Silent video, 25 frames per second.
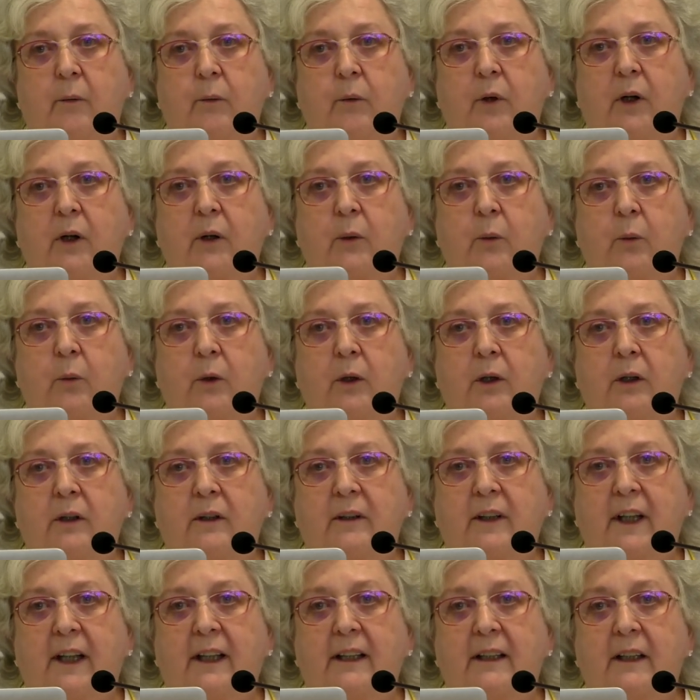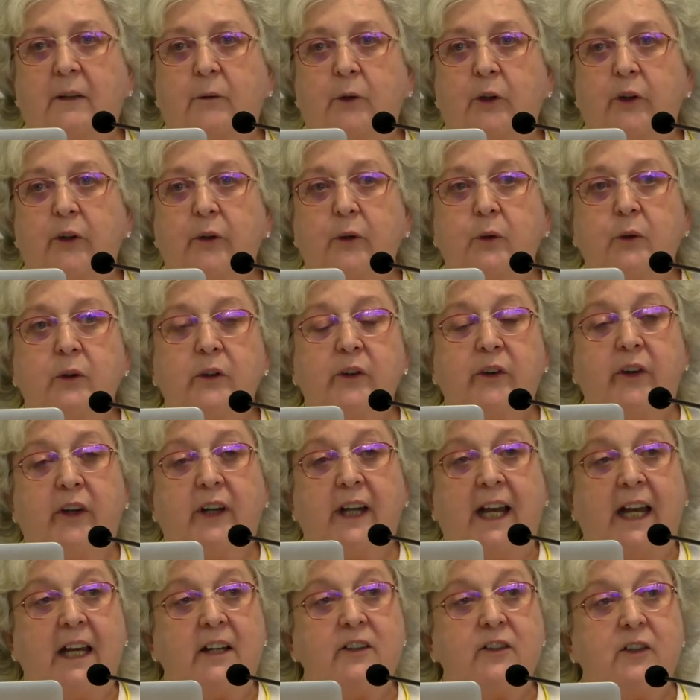were schools
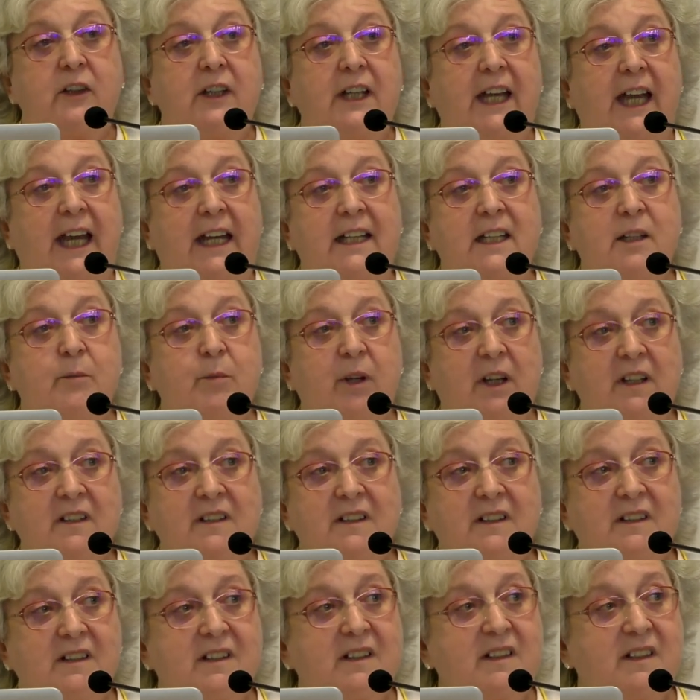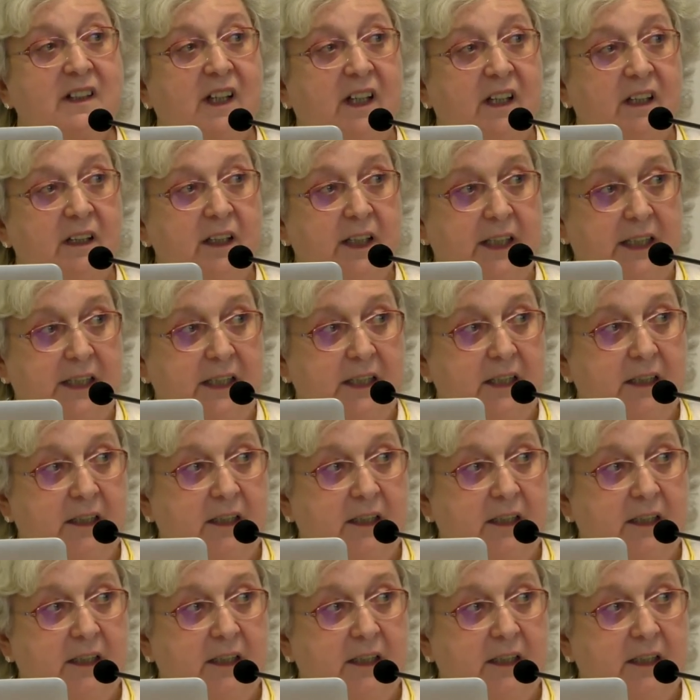that actually Annie Besant started,